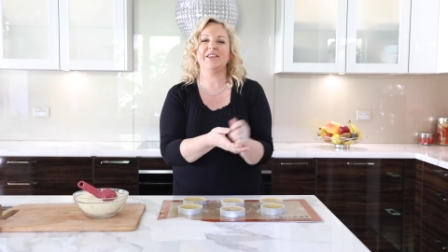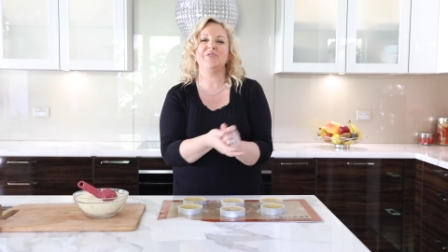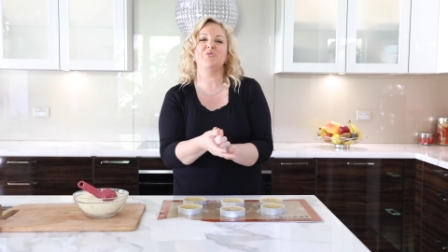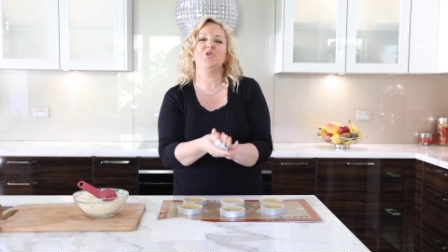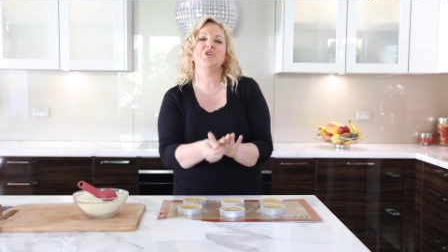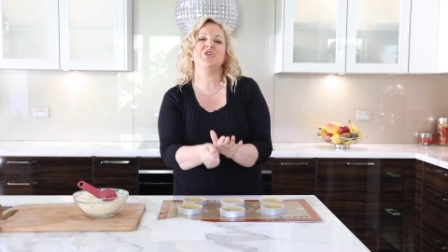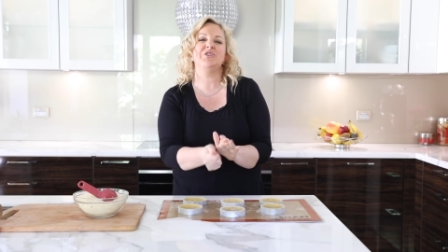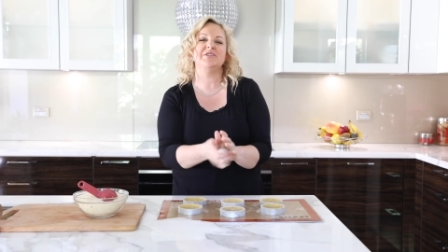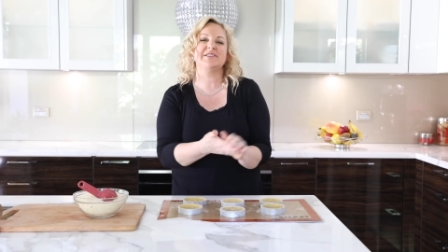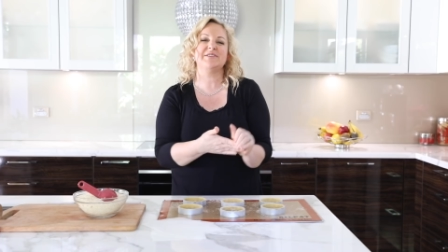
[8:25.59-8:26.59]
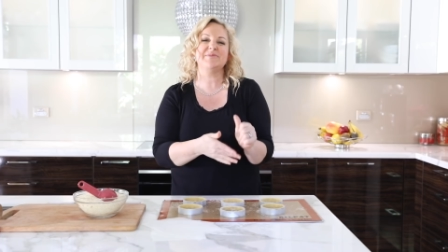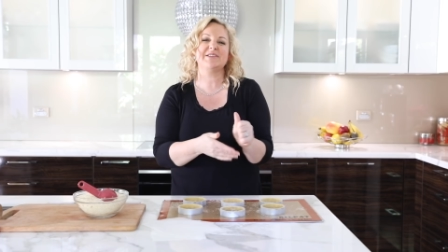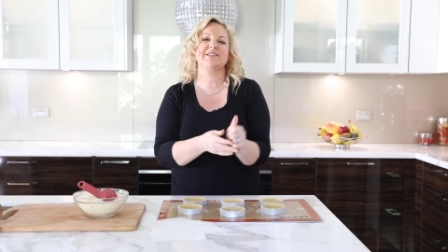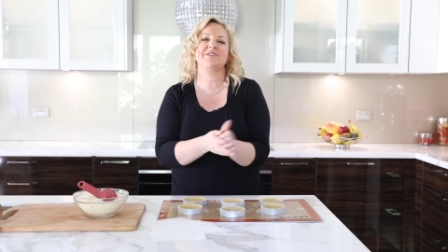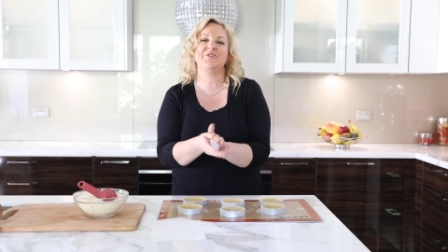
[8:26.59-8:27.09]
The more you use them, the
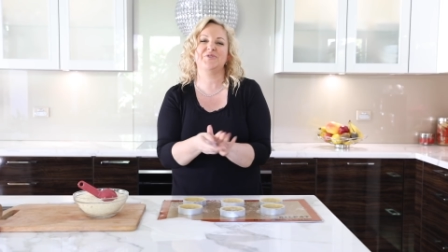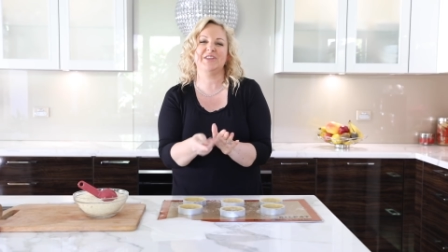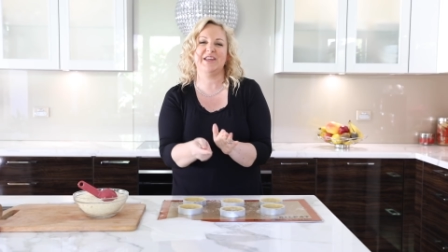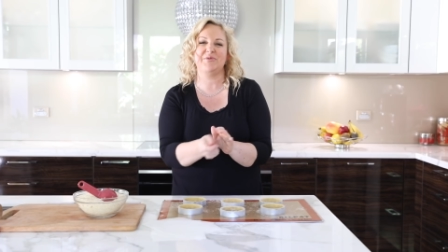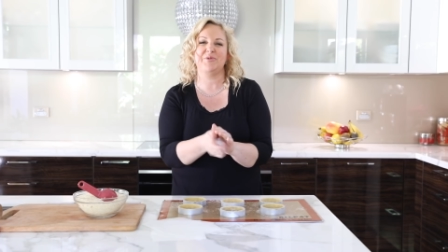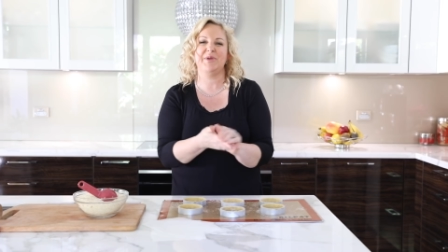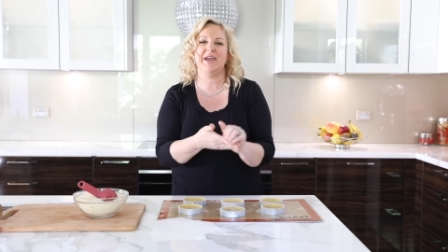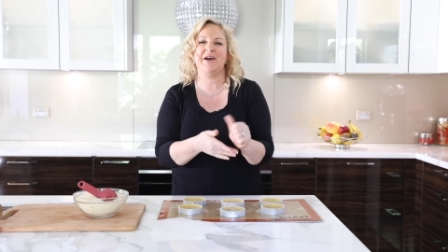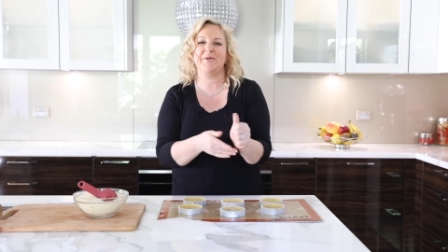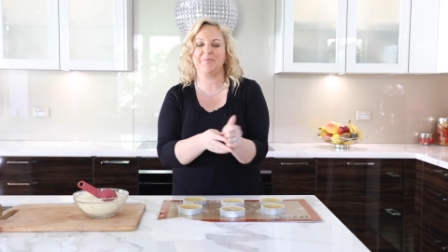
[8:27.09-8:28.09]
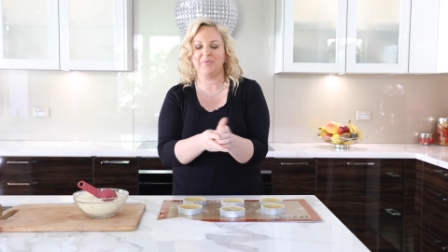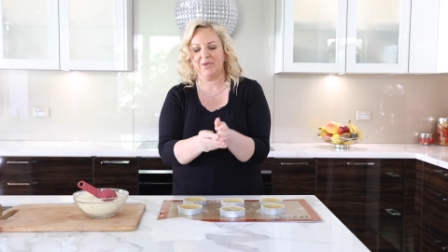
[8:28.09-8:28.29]
softer they will become.